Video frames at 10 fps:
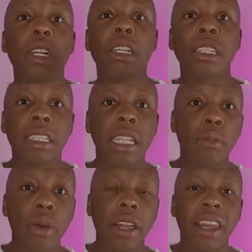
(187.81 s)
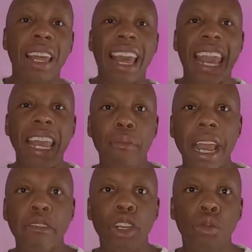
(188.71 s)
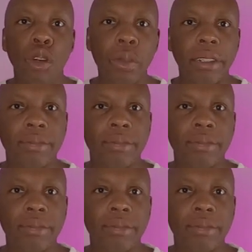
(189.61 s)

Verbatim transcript: sleep with a married woman.